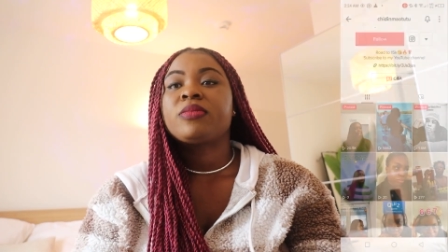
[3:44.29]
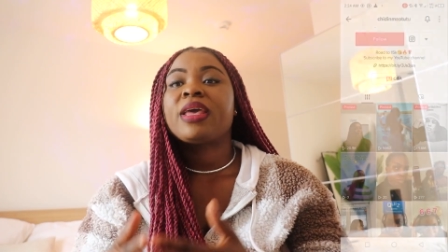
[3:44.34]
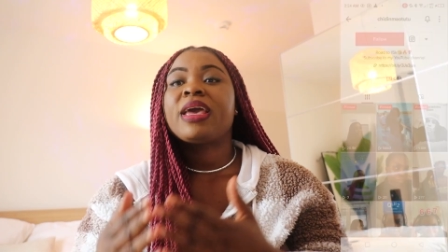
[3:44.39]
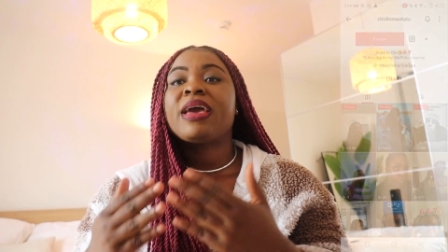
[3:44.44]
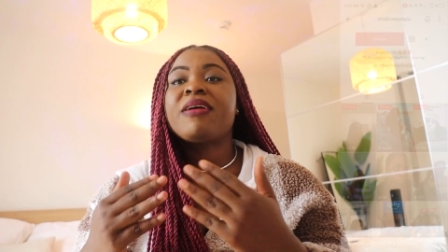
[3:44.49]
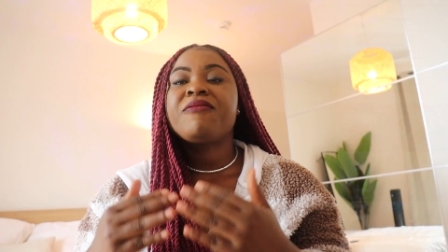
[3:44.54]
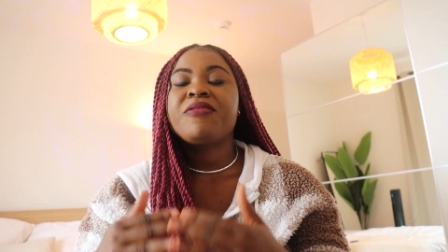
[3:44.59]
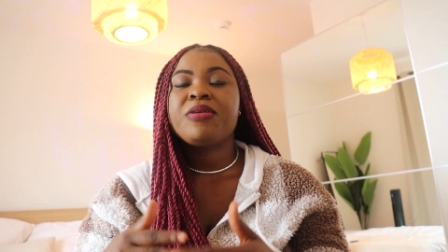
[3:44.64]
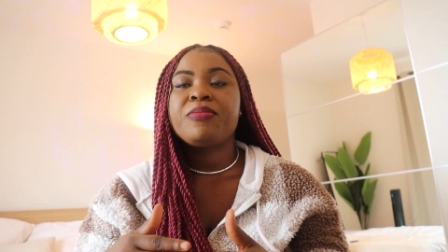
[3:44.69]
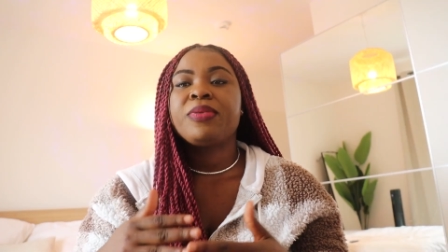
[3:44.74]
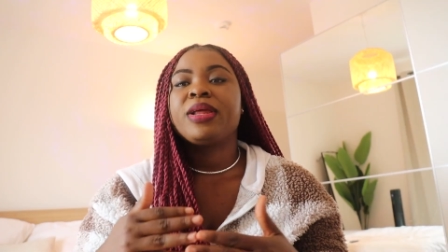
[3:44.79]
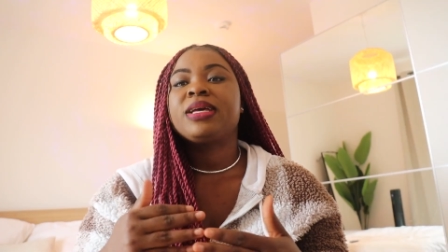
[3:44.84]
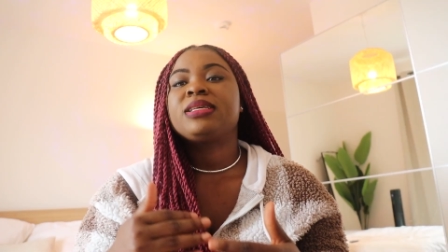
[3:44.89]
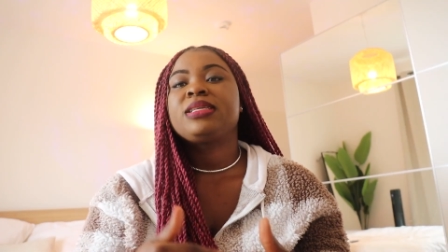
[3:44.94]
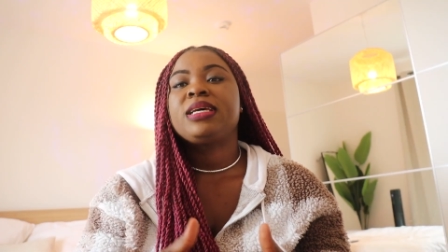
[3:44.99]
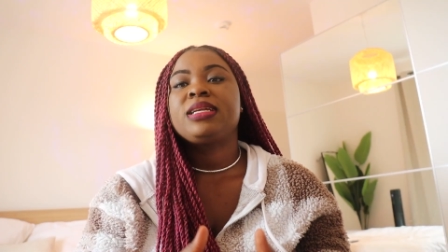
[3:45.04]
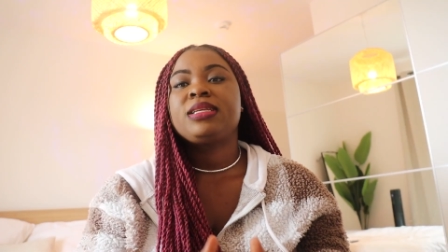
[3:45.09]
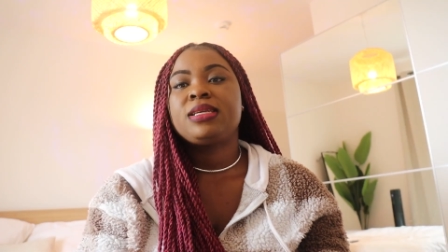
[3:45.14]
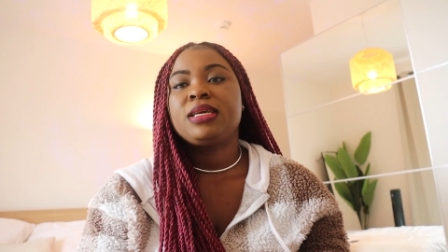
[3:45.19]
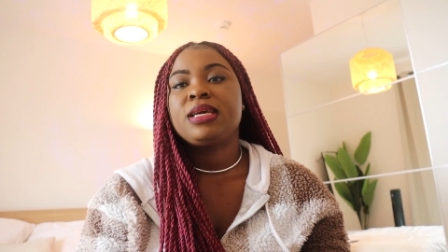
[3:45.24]
every
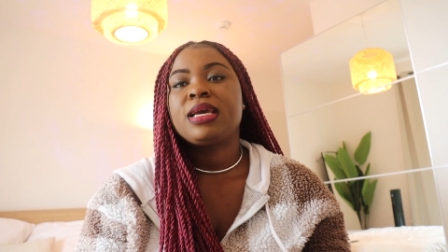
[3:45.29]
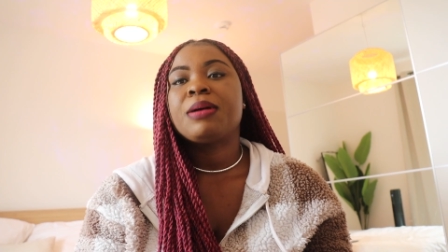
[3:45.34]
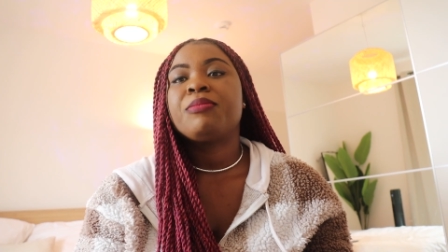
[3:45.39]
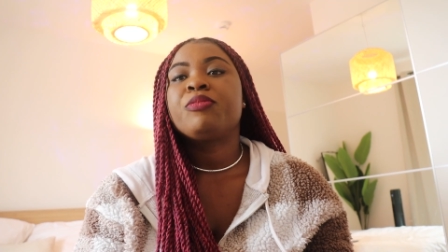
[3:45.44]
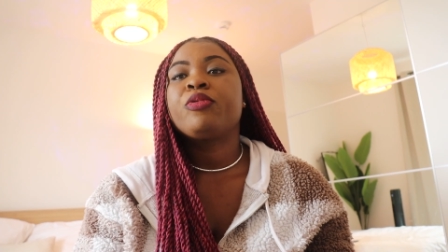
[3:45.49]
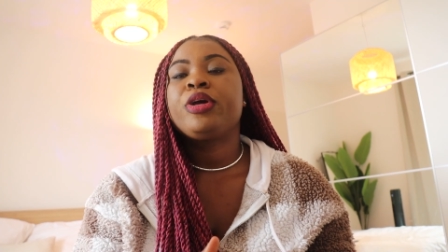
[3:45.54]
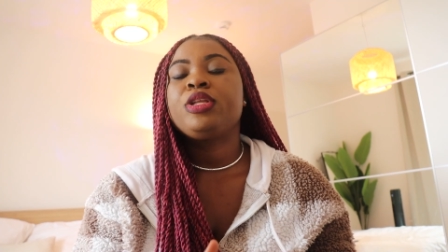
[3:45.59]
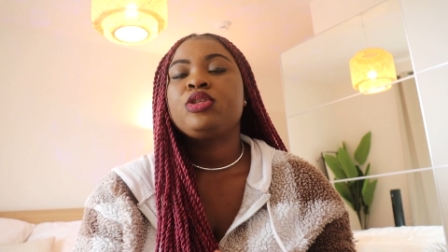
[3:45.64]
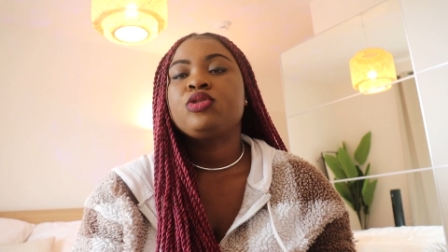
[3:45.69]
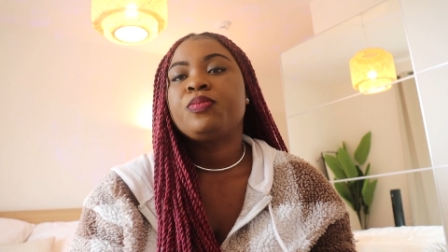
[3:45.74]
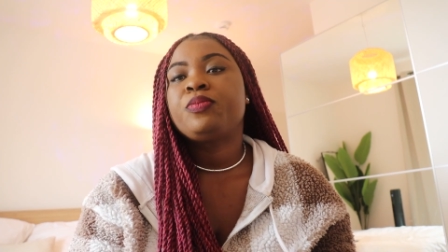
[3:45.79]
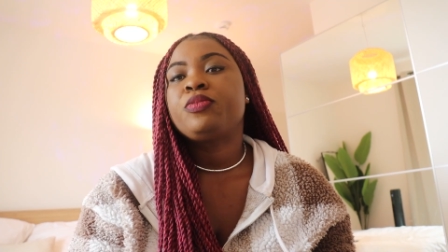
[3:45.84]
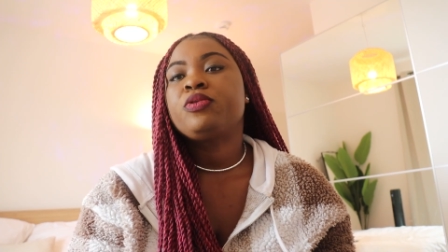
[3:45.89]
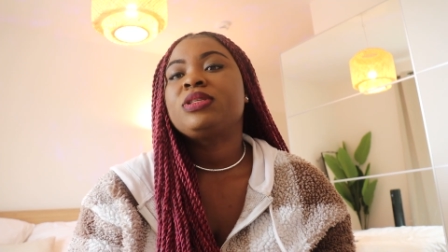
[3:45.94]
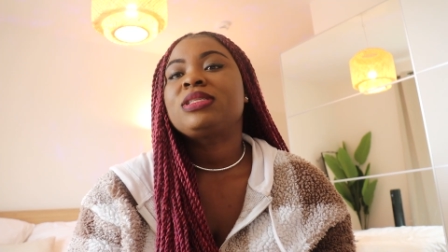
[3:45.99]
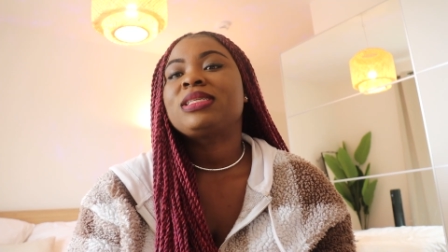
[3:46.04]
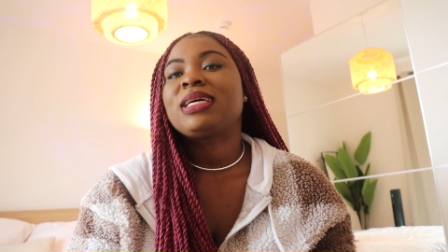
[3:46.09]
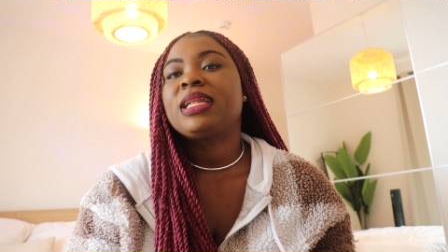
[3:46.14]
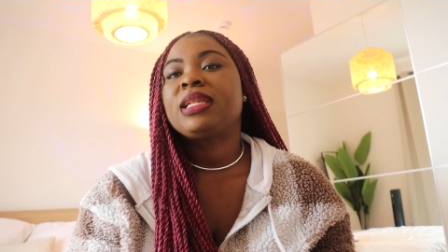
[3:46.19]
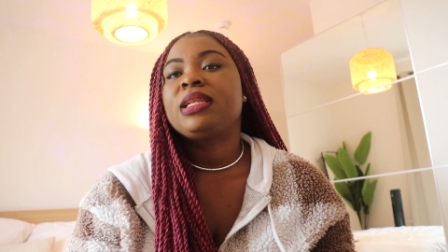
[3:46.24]
blessed day, I'm going to
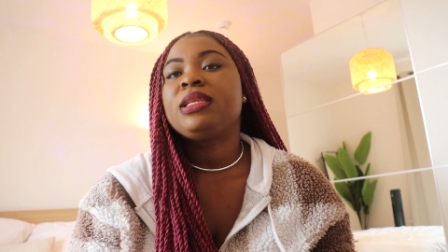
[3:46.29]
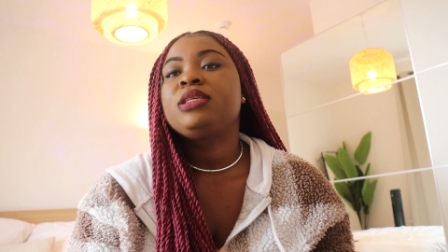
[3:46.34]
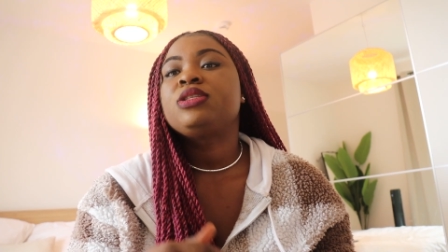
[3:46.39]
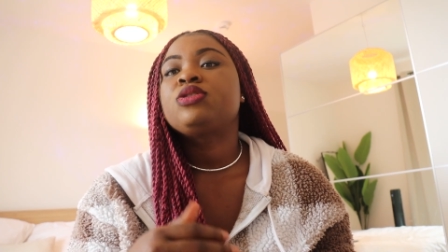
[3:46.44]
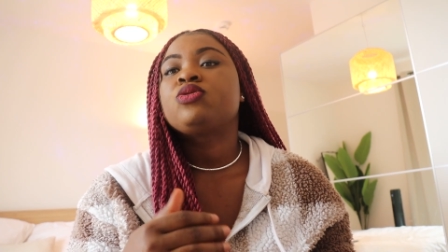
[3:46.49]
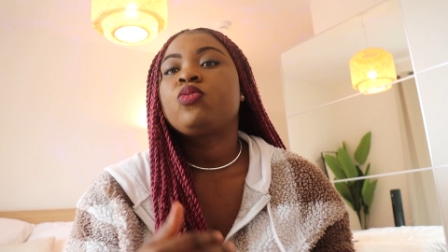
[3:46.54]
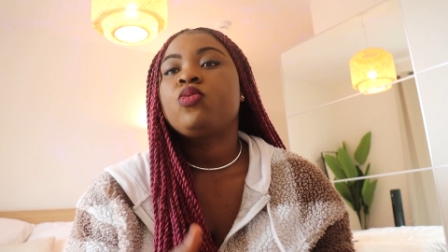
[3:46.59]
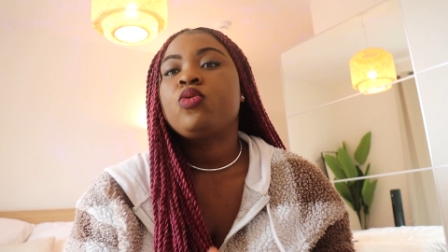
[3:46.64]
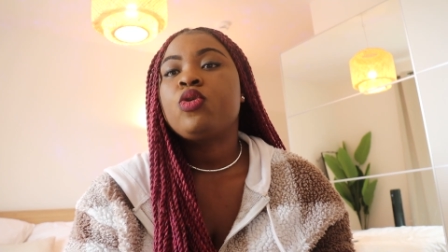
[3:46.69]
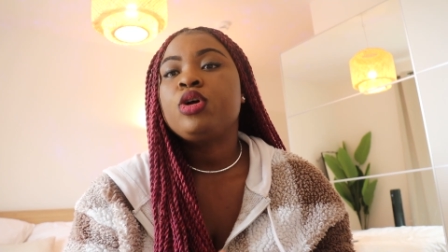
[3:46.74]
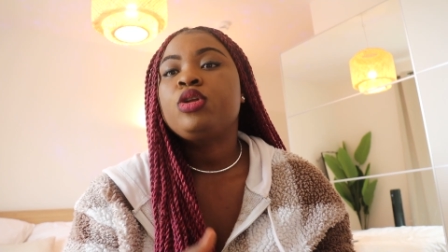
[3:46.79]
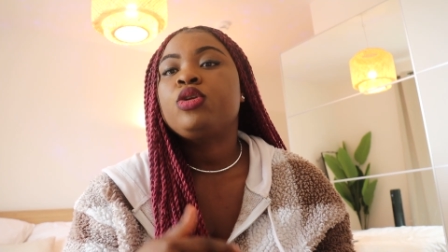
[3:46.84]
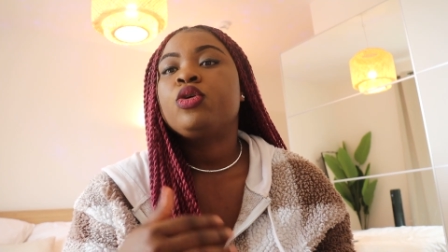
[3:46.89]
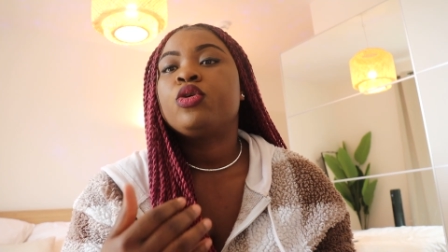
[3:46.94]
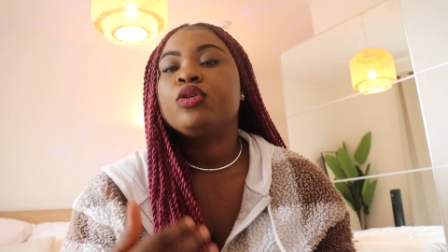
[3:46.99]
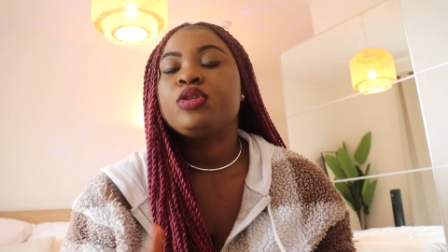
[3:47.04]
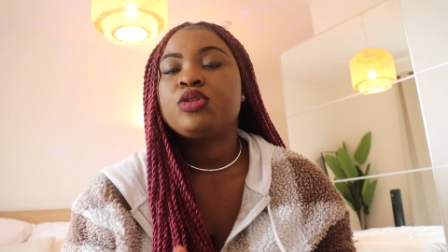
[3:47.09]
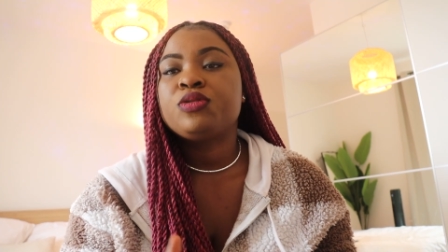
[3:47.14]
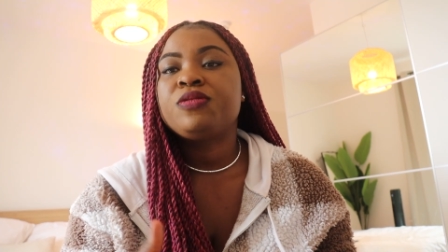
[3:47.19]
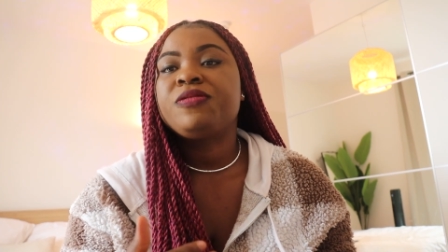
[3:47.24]
post at least one
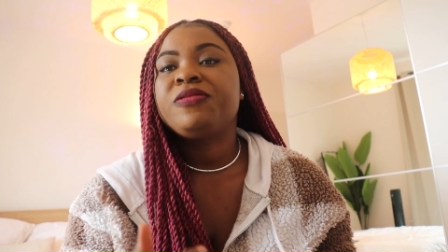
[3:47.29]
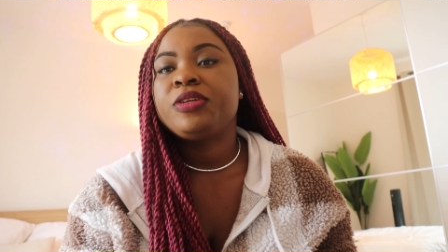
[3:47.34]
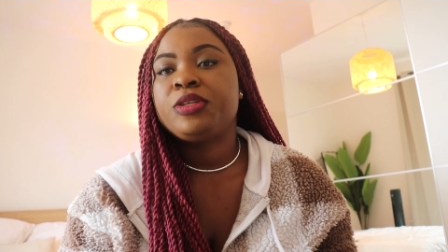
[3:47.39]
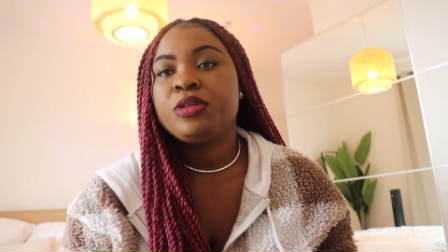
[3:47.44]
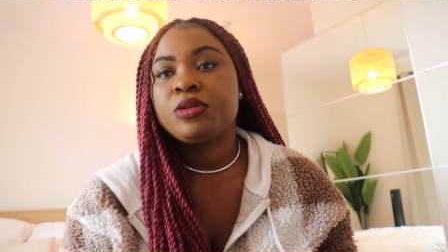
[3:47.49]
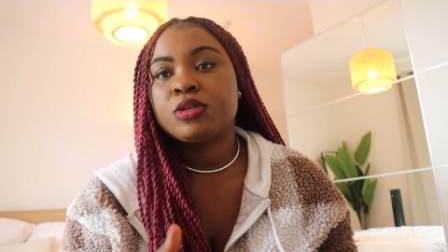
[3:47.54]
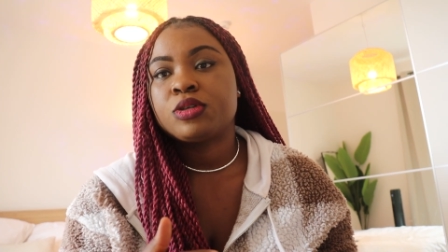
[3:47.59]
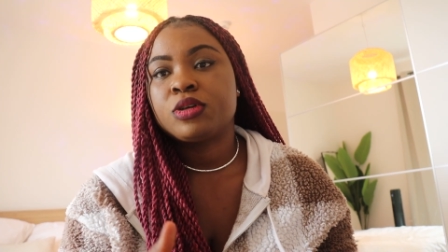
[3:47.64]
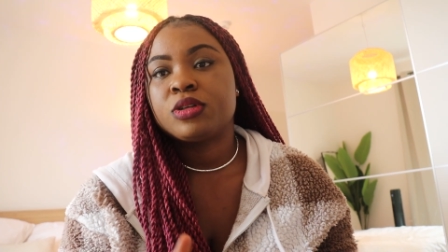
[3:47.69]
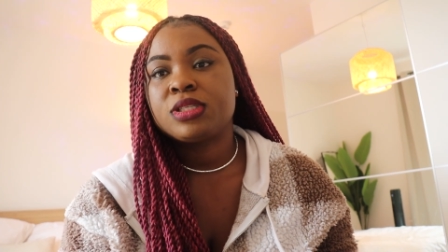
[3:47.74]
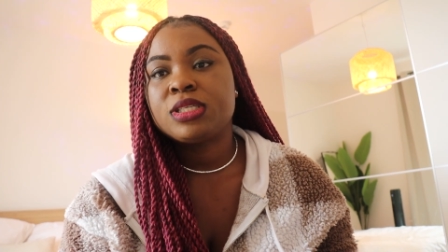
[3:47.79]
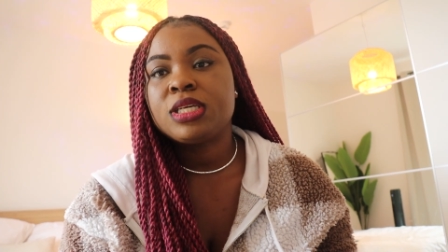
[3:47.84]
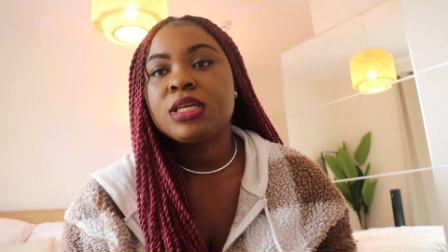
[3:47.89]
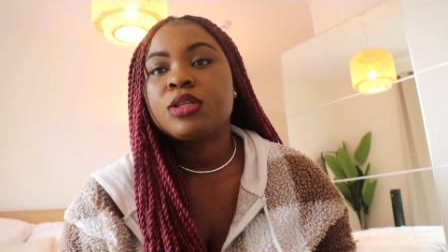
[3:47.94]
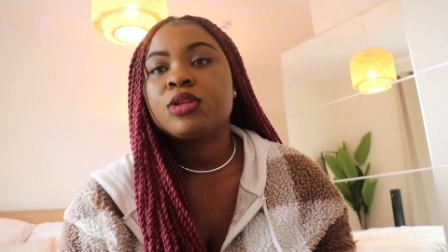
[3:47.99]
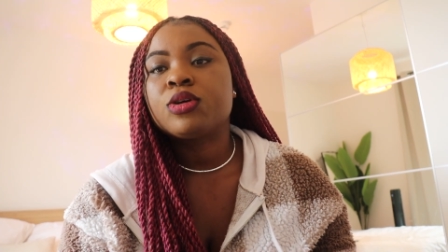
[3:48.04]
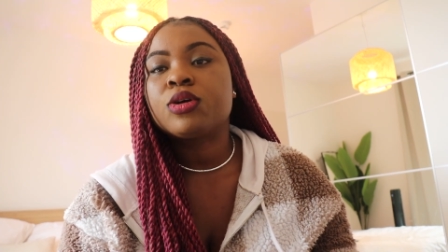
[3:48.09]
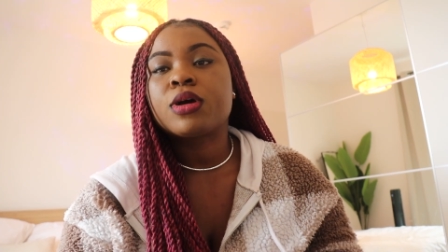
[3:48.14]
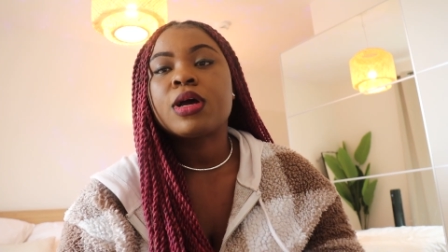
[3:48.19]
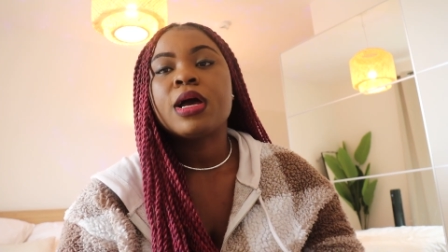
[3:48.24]
or two videos on
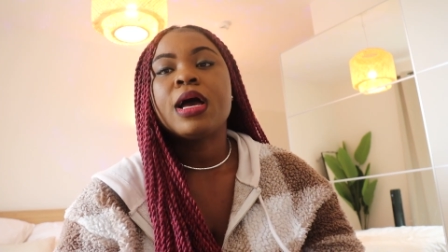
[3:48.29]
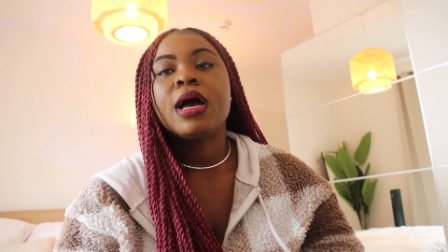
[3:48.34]
TikTok.